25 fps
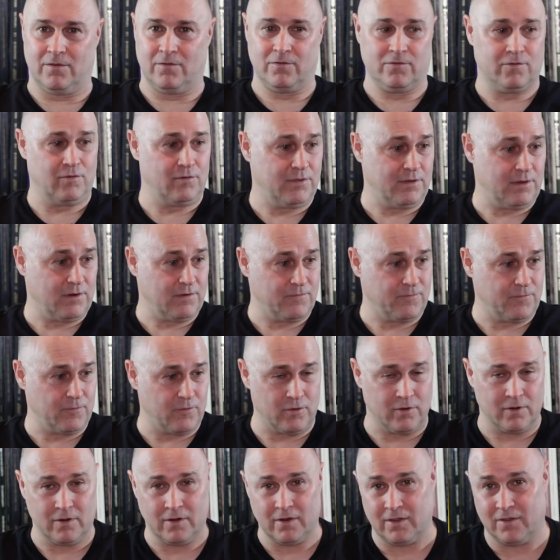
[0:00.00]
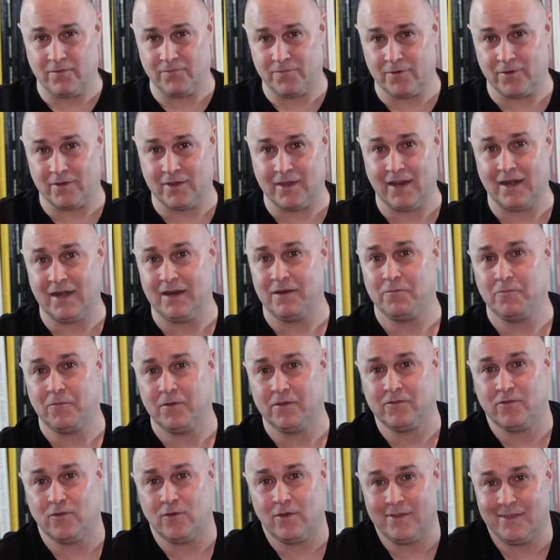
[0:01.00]
So therefore, if you're getting
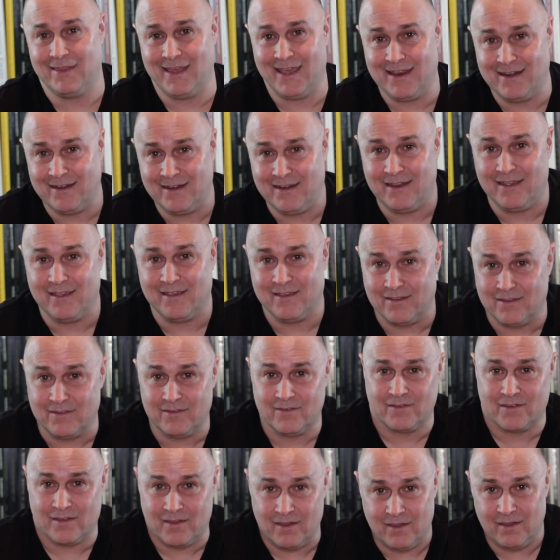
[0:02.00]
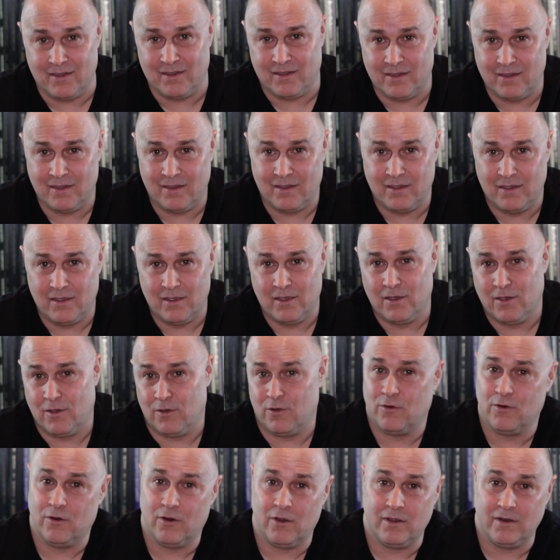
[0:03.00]
what's on that disk
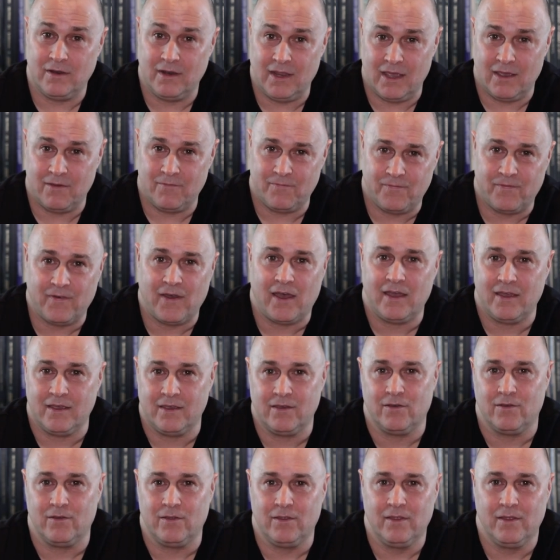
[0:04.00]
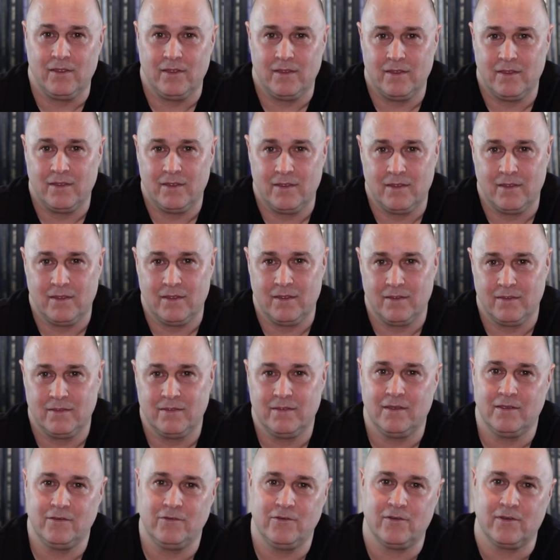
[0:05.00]
or on that file,
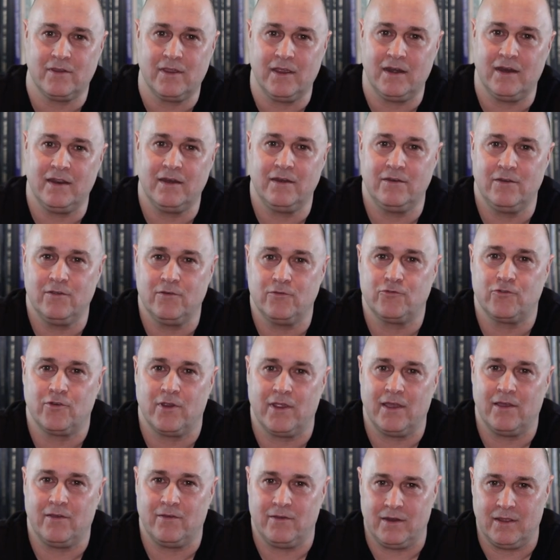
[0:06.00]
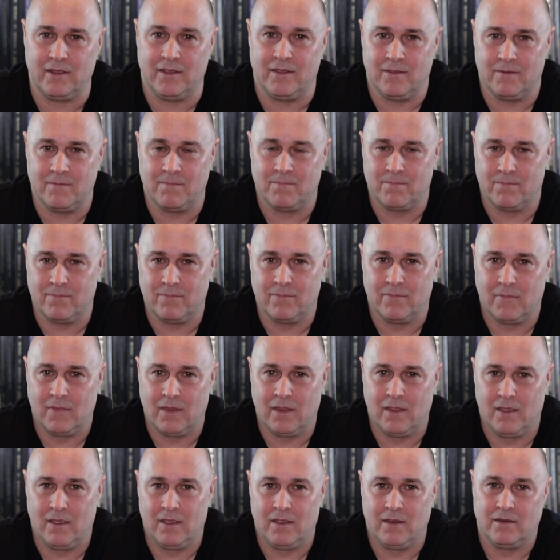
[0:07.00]
then you're getting neutrality.
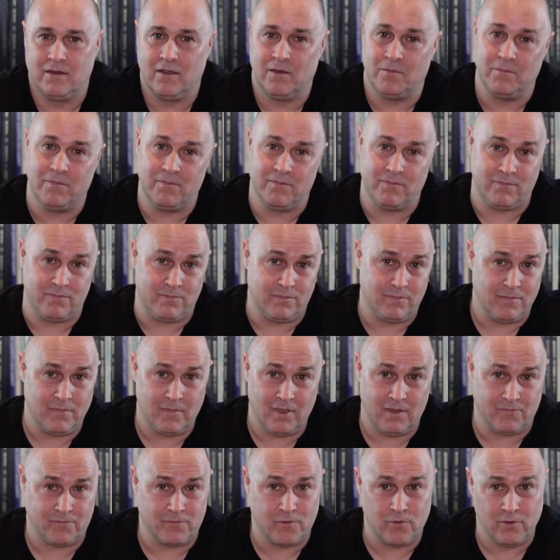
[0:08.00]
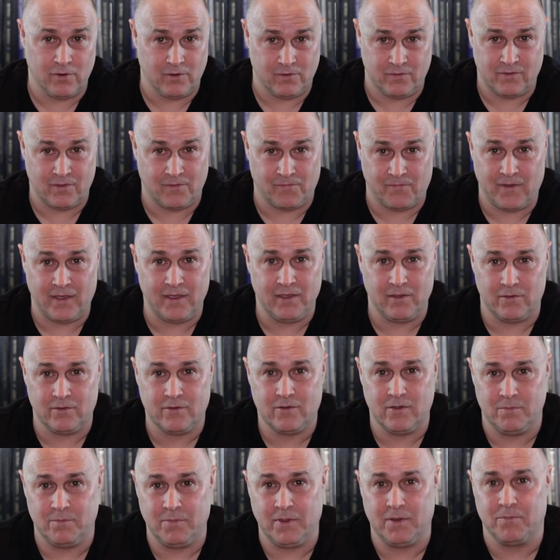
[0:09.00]
Now, of course, the file
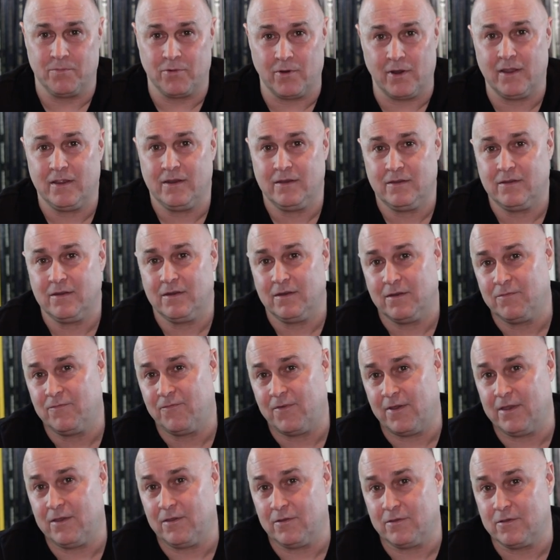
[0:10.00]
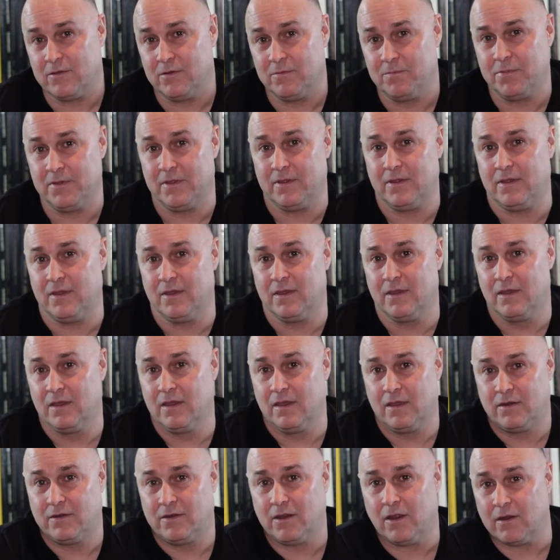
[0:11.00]
could be bright and the file could be
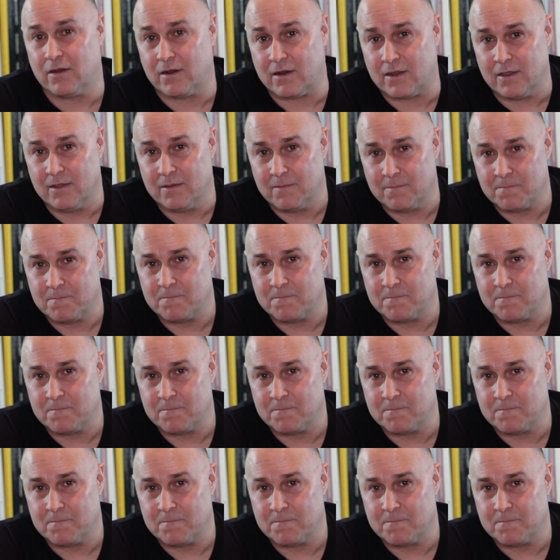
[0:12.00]
dark.